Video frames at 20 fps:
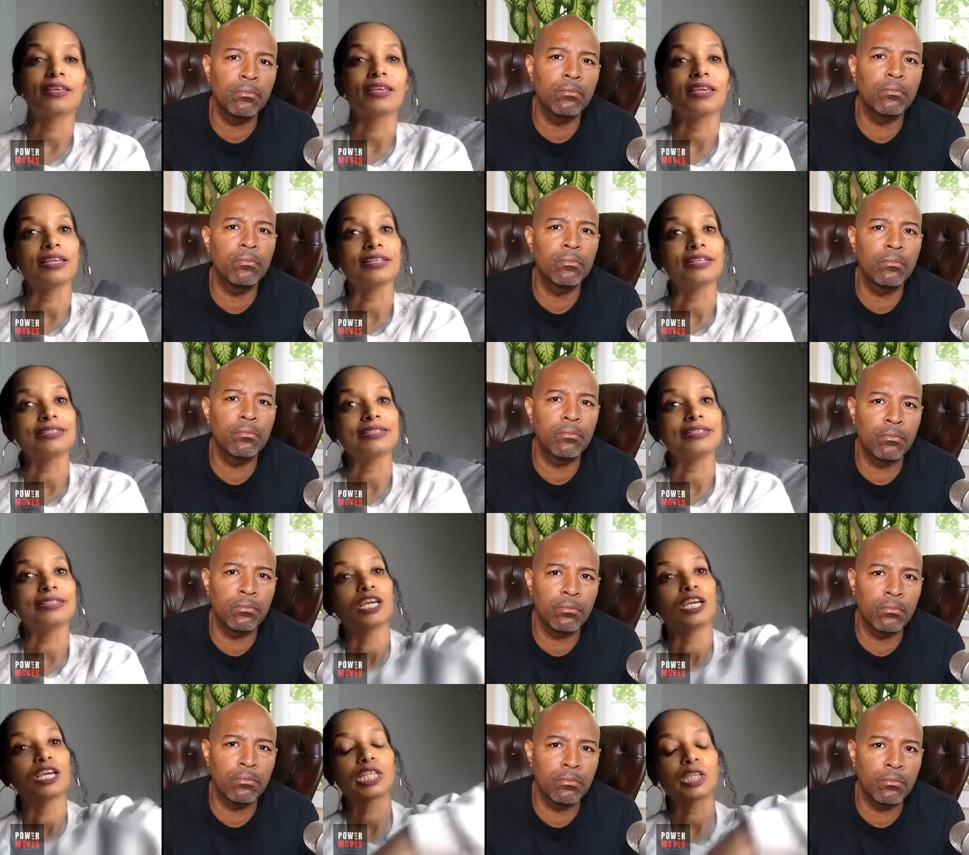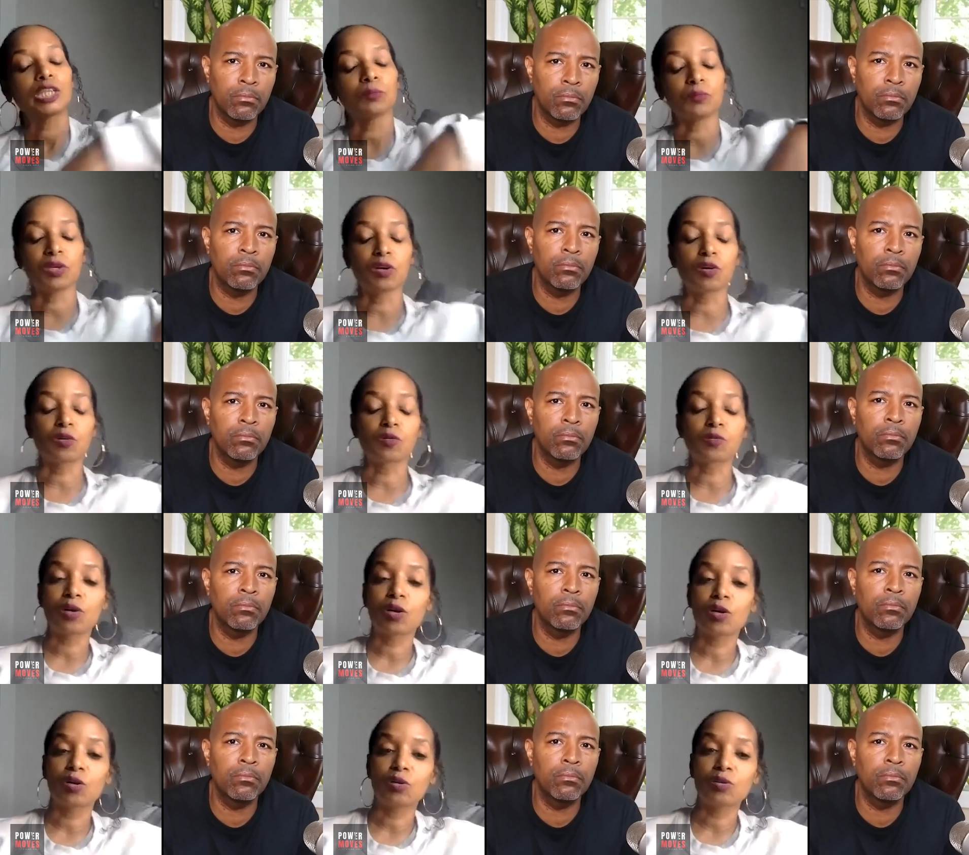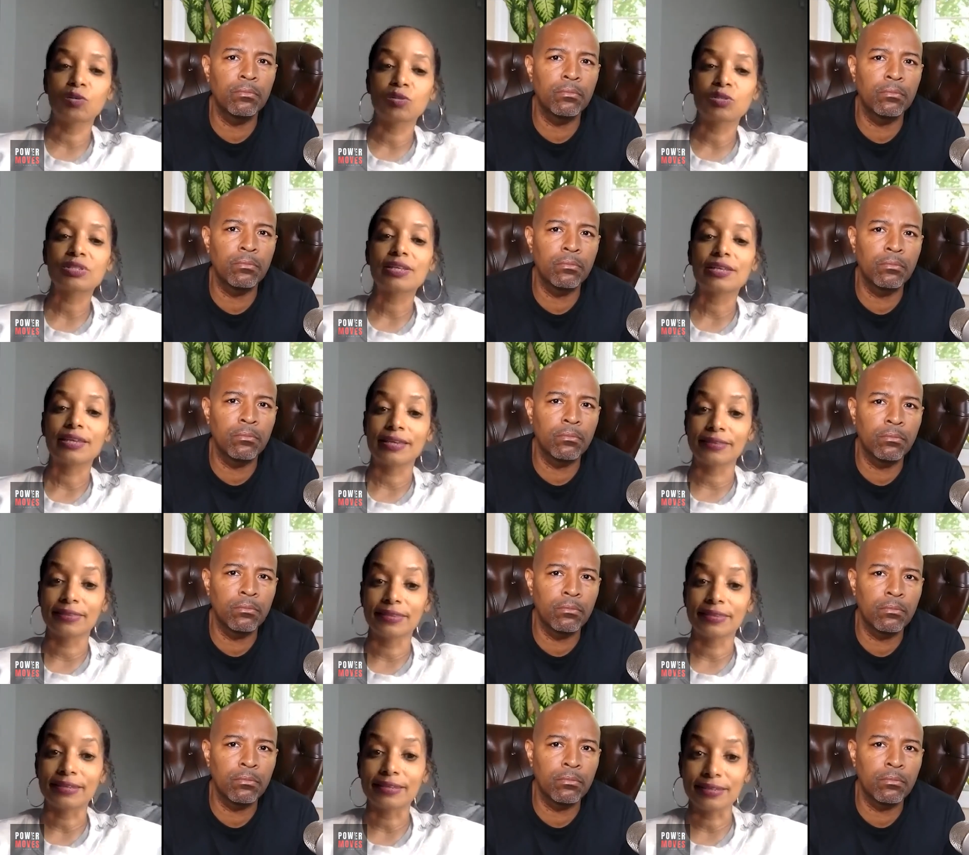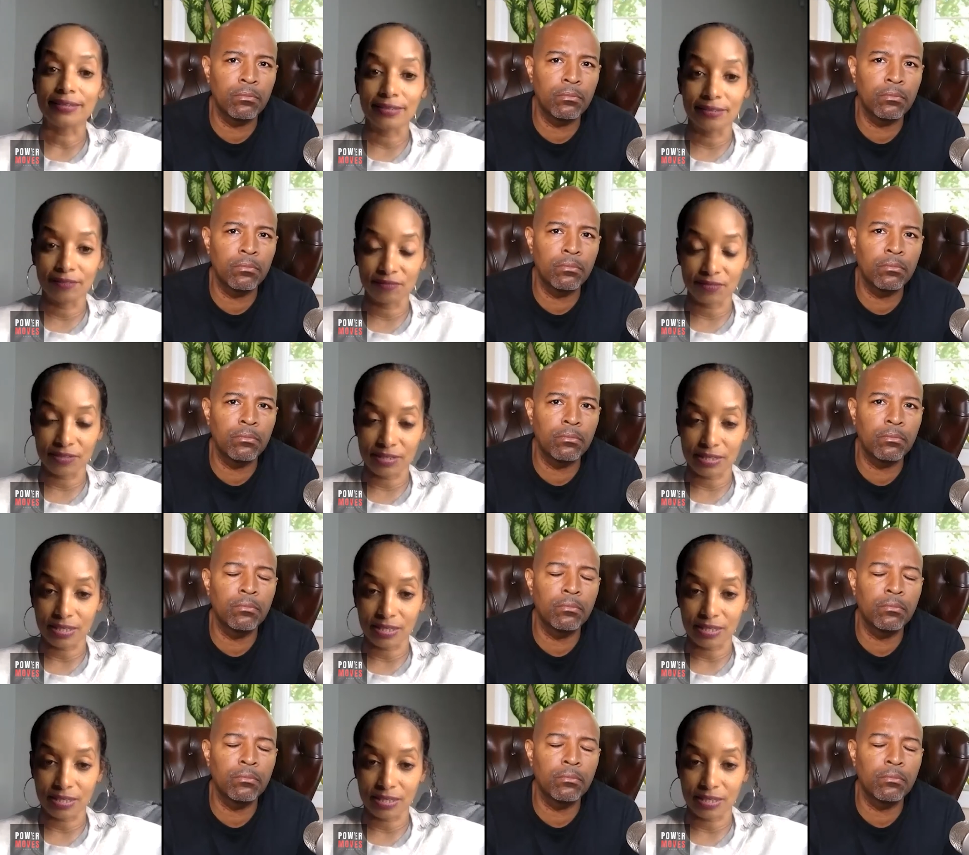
Speaker 1: and did Camille Rose in the evening.